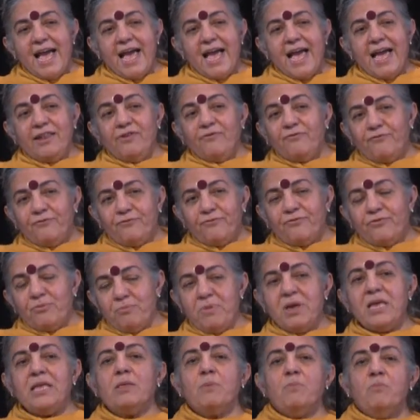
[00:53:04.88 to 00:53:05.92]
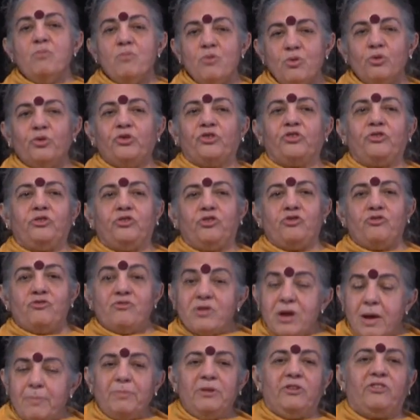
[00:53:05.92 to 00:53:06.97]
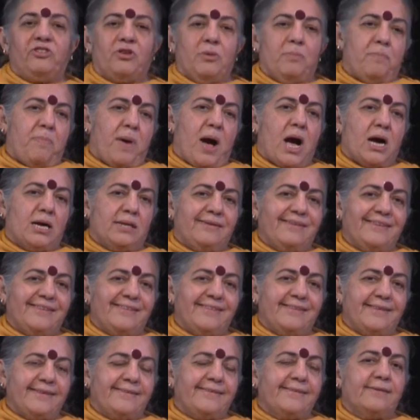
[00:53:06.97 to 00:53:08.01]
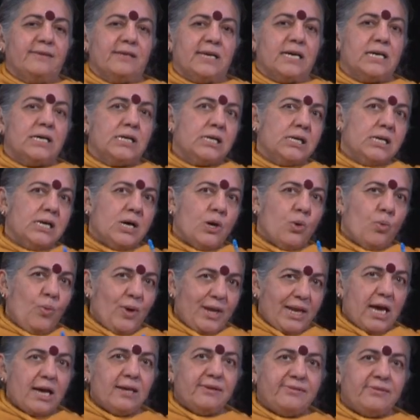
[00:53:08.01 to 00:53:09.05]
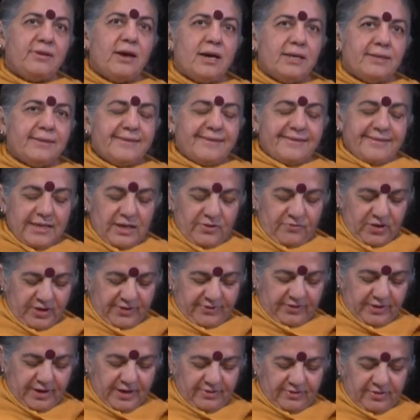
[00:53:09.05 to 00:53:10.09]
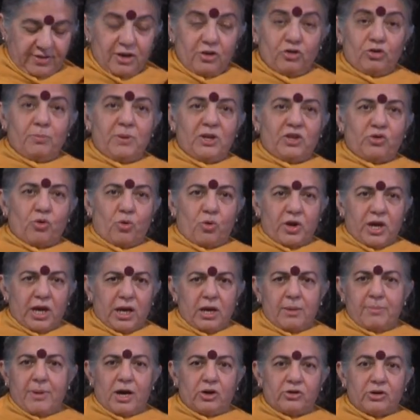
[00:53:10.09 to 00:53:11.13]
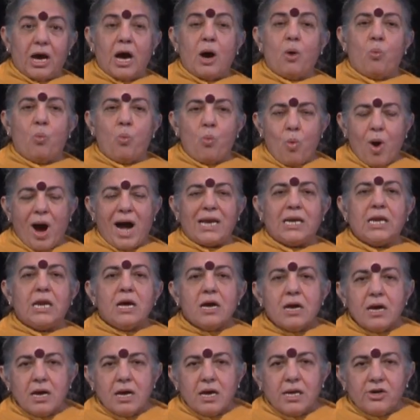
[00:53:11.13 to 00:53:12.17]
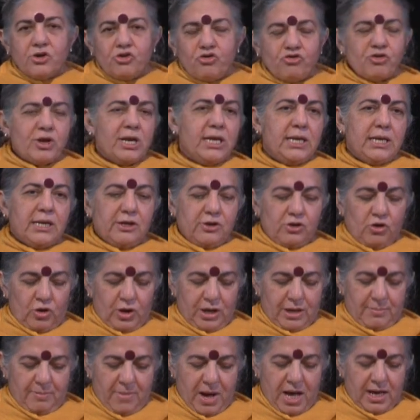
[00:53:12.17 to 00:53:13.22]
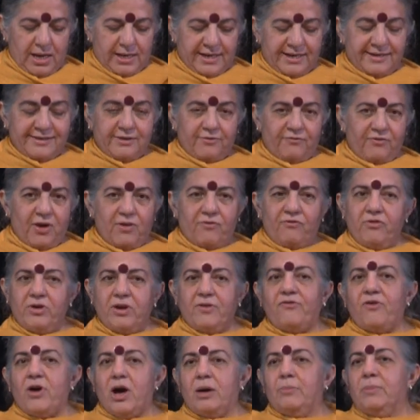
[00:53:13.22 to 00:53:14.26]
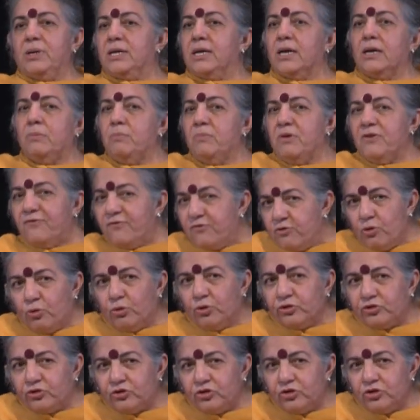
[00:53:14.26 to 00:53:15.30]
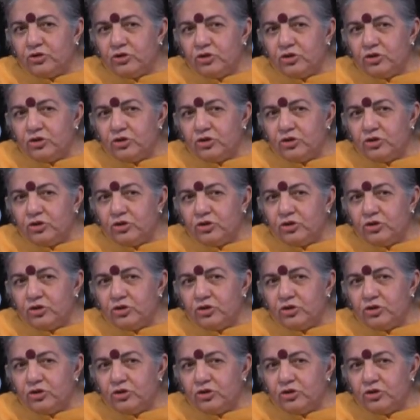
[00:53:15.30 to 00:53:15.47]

And for me, the most troublesome part is this. When I started saving seeds, they used to be talking about a $1 trillion market if every farmer can be forced